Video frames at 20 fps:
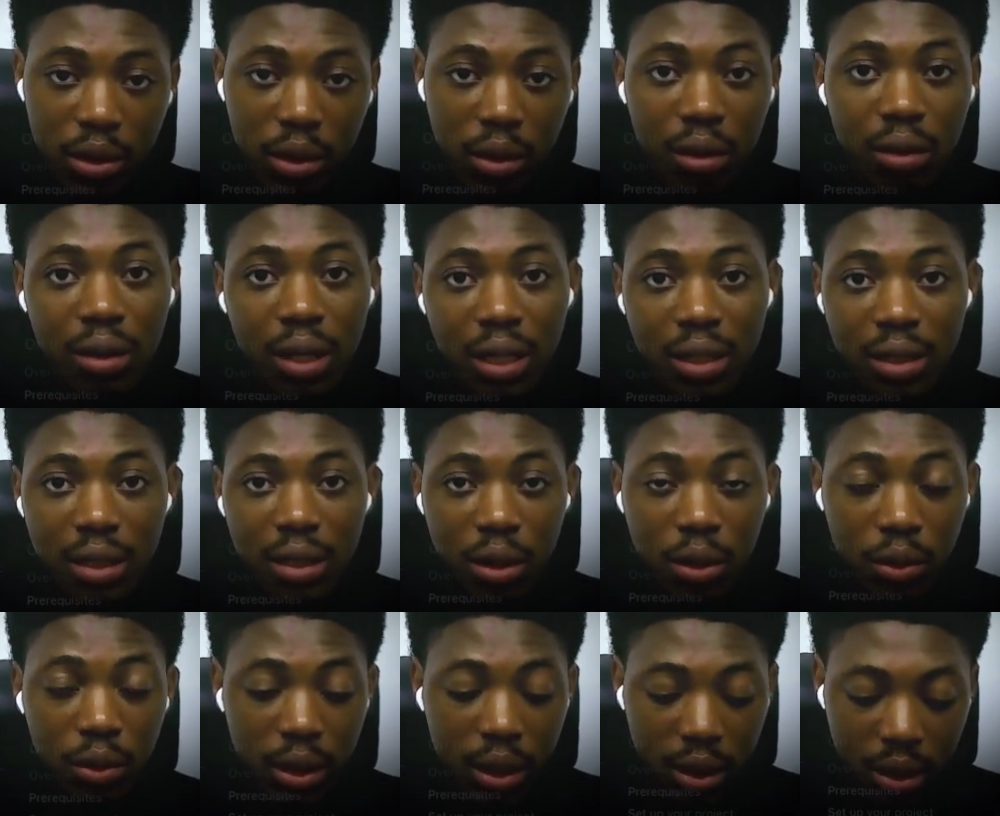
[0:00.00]
or let's say
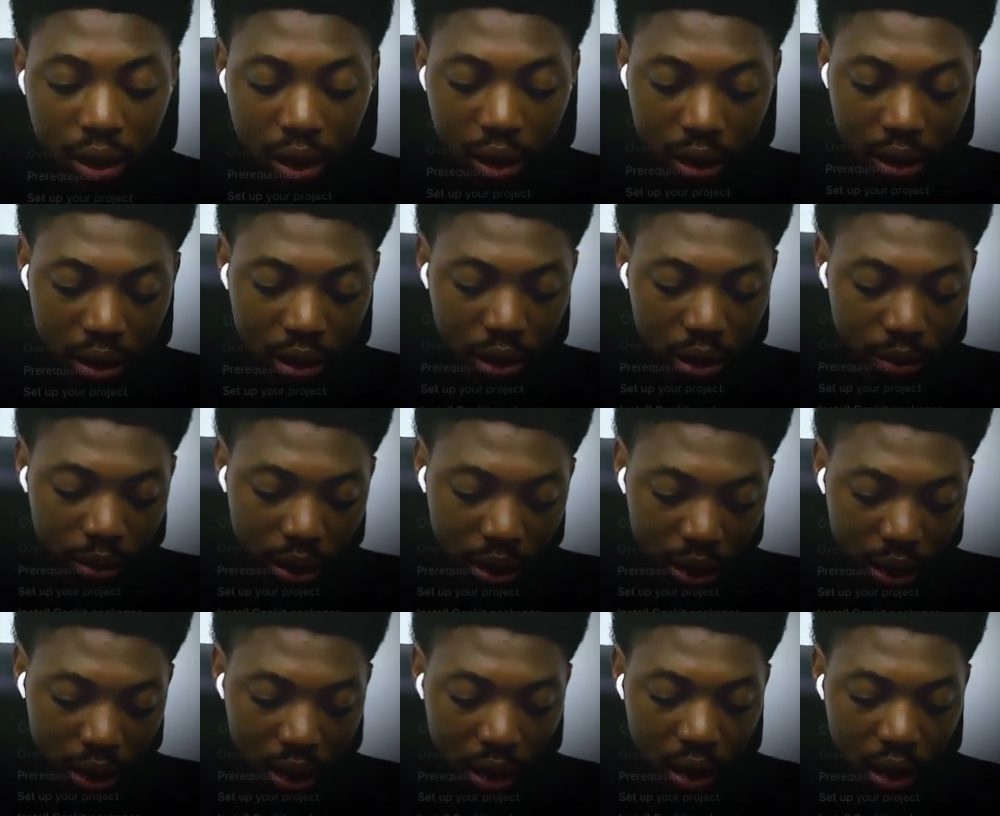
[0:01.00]
content generator
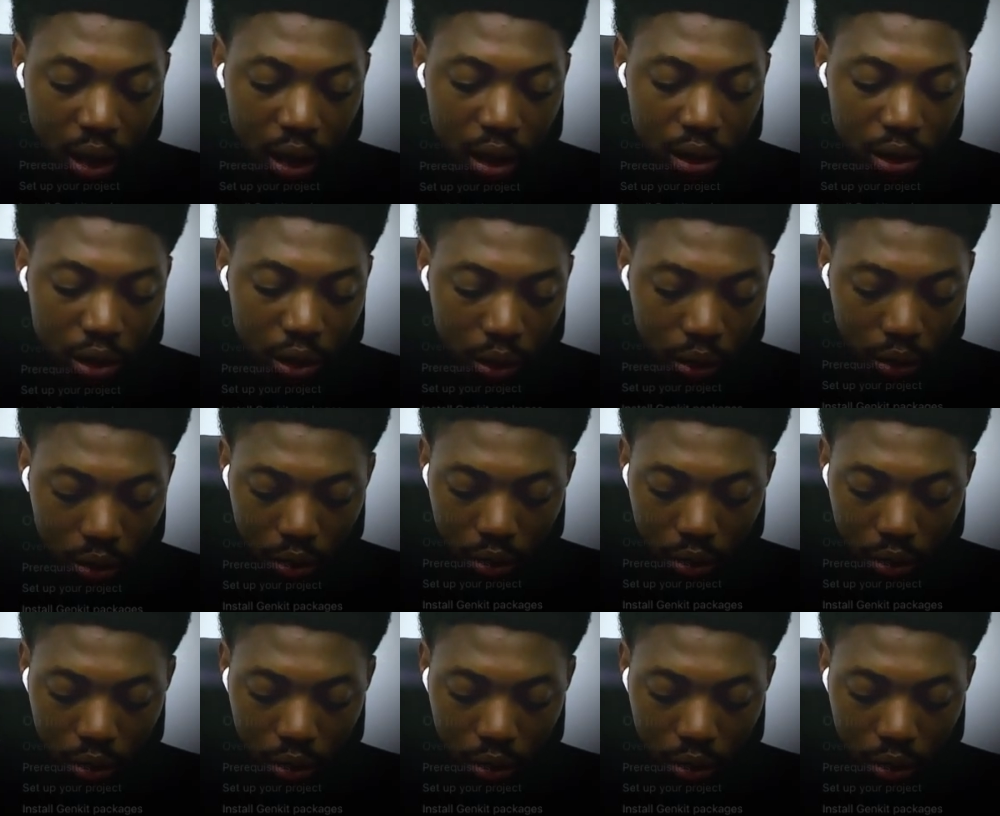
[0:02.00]
basically. So